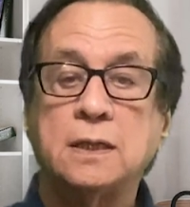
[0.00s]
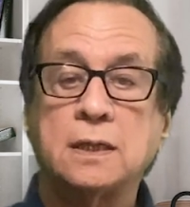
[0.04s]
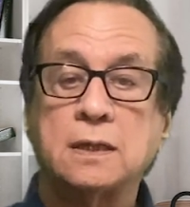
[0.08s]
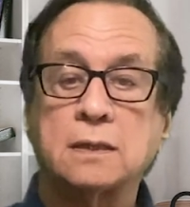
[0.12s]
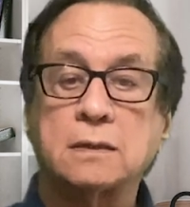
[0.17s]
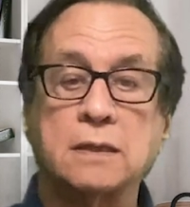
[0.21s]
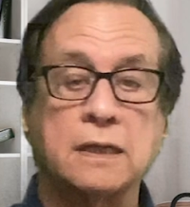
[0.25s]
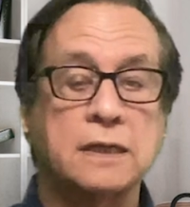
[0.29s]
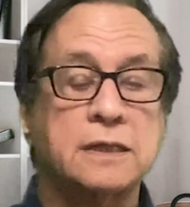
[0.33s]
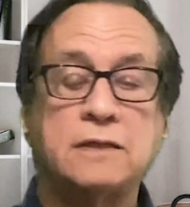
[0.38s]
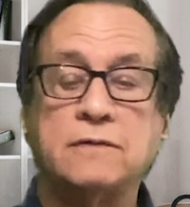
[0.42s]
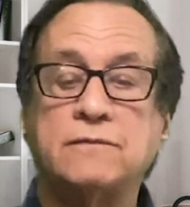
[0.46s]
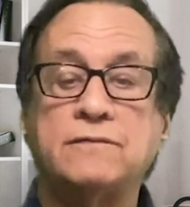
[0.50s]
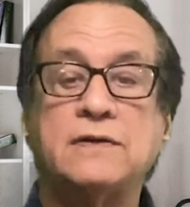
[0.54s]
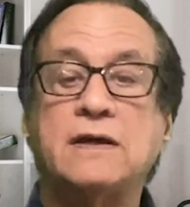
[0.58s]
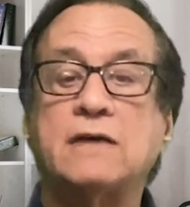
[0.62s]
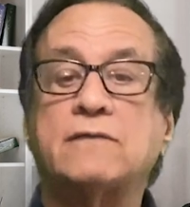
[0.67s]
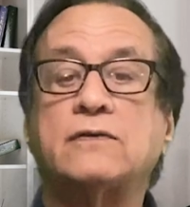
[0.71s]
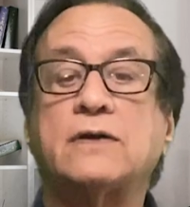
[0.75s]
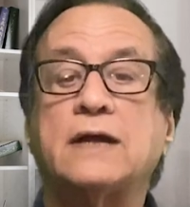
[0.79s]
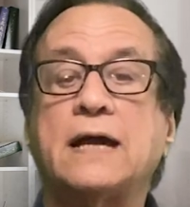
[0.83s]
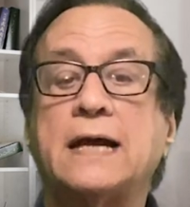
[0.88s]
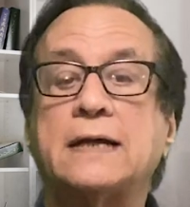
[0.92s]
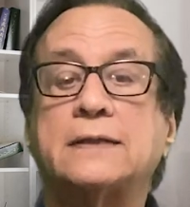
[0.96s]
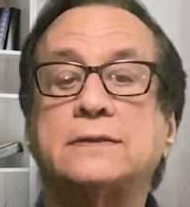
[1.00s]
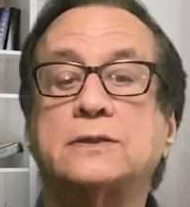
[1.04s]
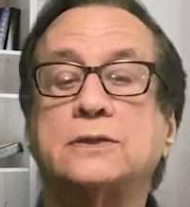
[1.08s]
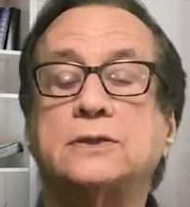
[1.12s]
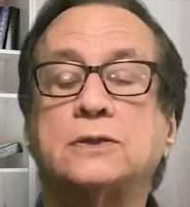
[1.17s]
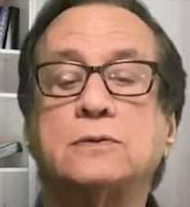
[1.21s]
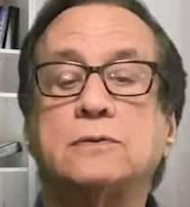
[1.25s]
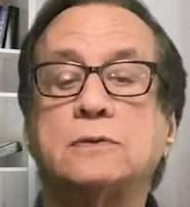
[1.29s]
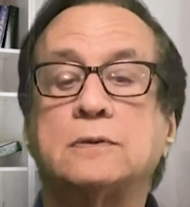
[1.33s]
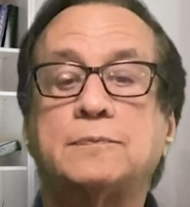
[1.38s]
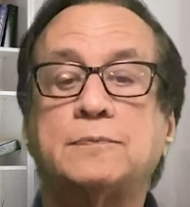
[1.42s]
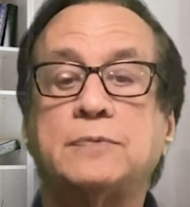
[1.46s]
like you've never had to
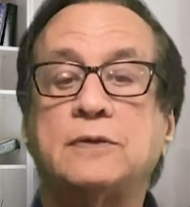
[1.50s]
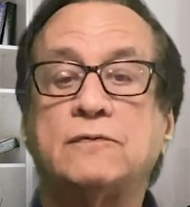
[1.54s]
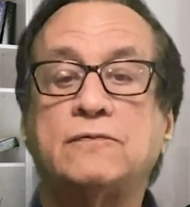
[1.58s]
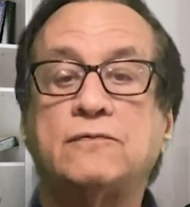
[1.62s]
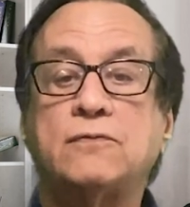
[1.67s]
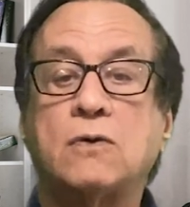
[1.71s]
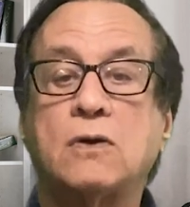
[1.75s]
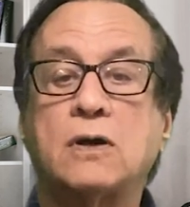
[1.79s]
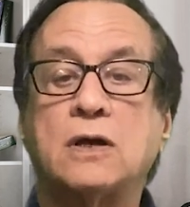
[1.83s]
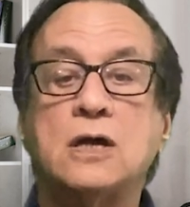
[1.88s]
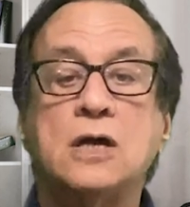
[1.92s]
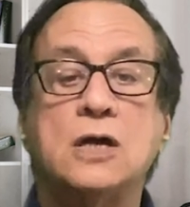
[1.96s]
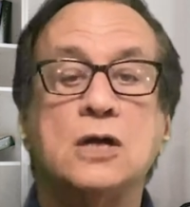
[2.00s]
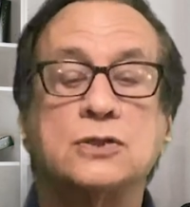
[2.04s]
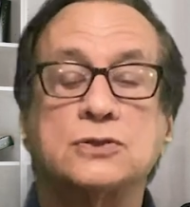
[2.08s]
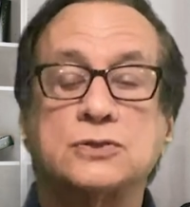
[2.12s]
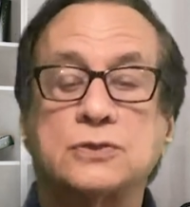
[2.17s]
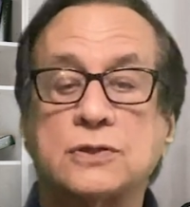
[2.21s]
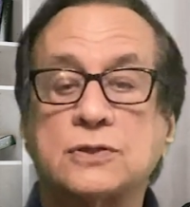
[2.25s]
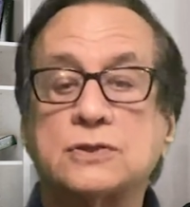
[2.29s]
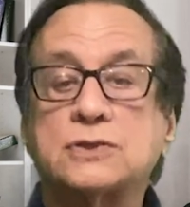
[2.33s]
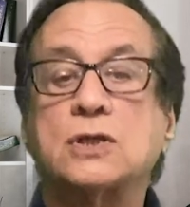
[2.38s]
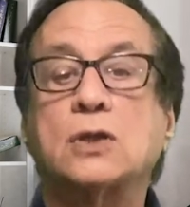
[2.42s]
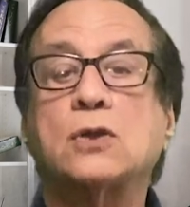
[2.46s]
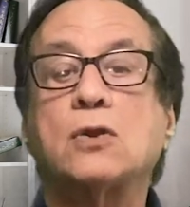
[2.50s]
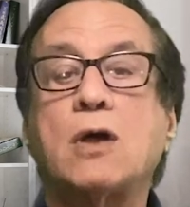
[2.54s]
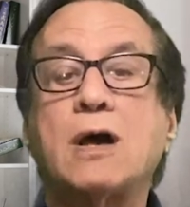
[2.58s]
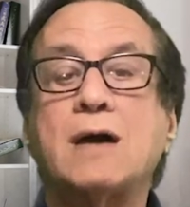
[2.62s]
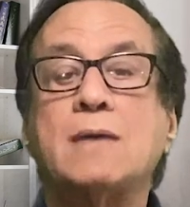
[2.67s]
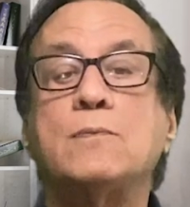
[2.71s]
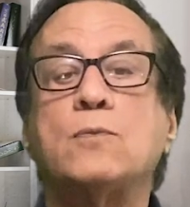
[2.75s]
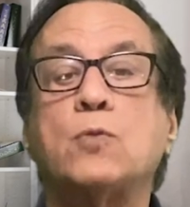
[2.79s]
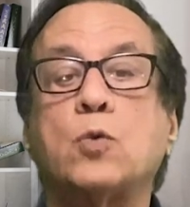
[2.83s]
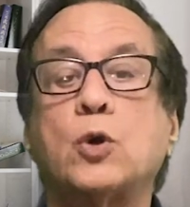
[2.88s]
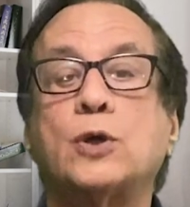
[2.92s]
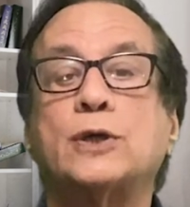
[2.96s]
do it before? So there's a
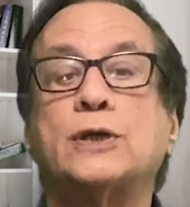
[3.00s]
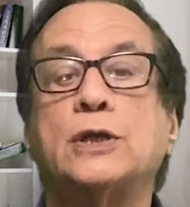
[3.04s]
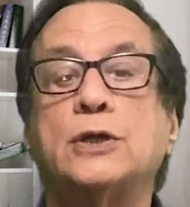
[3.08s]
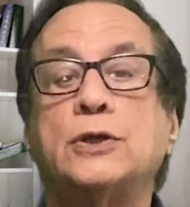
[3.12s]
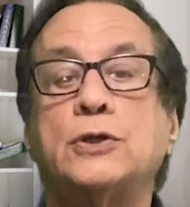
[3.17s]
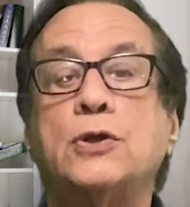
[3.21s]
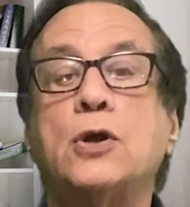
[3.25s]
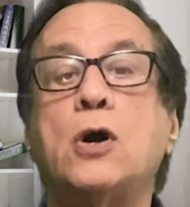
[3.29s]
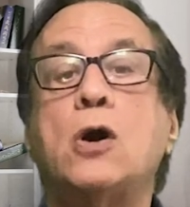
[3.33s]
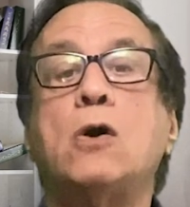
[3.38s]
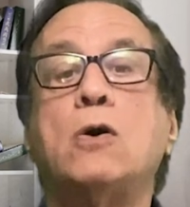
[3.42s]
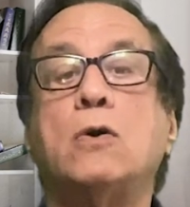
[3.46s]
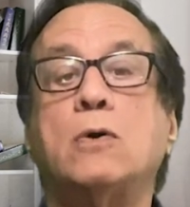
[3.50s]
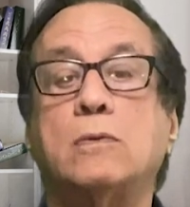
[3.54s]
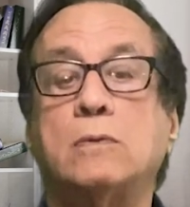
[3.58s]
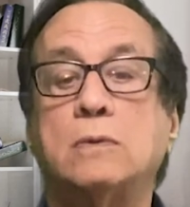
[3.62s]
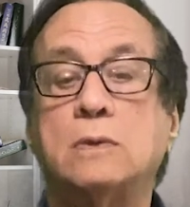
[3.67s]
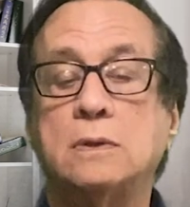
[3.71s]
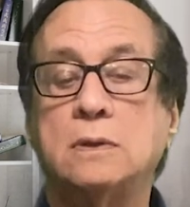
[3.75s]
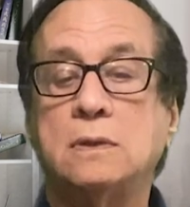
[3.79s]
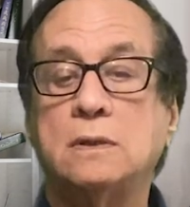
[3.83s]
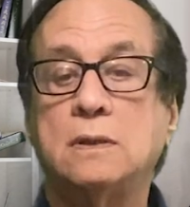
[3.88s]
lot more to know.